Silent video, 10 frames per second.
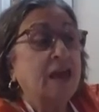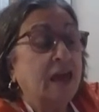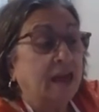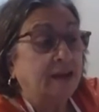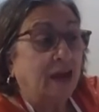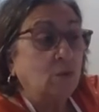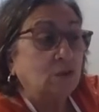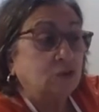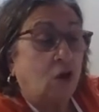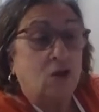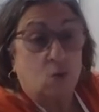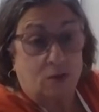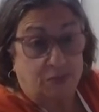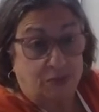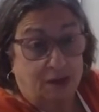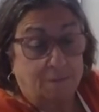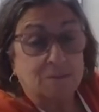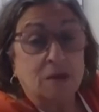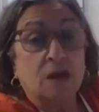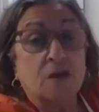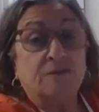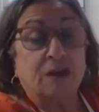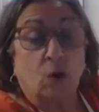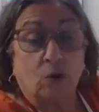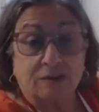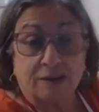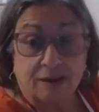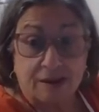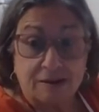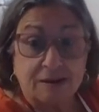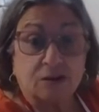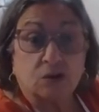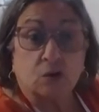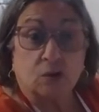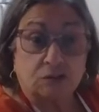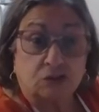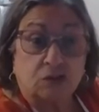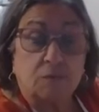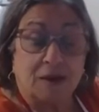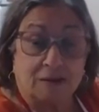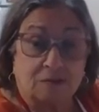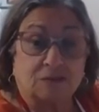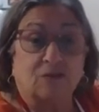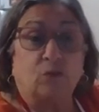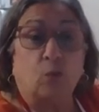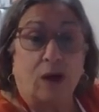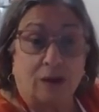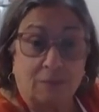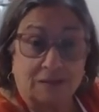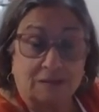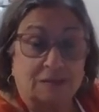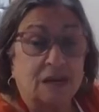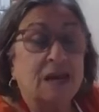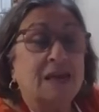And I will tell you one thing: the organic crushed tomatoes of Wegmans